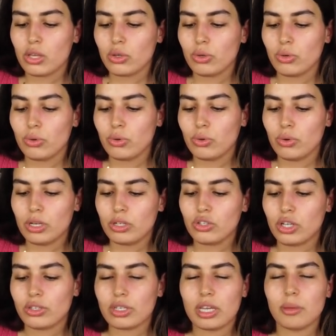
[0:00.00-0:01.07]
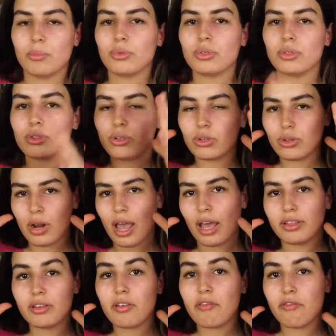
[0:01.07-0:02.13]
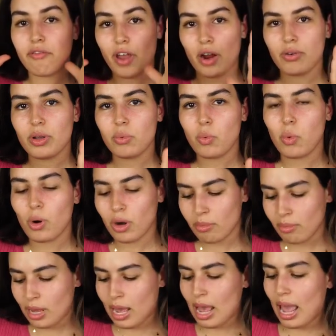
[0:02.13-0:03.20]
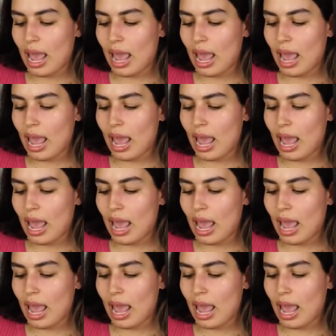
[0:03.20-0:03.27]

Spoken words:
It just keeps your head very warm.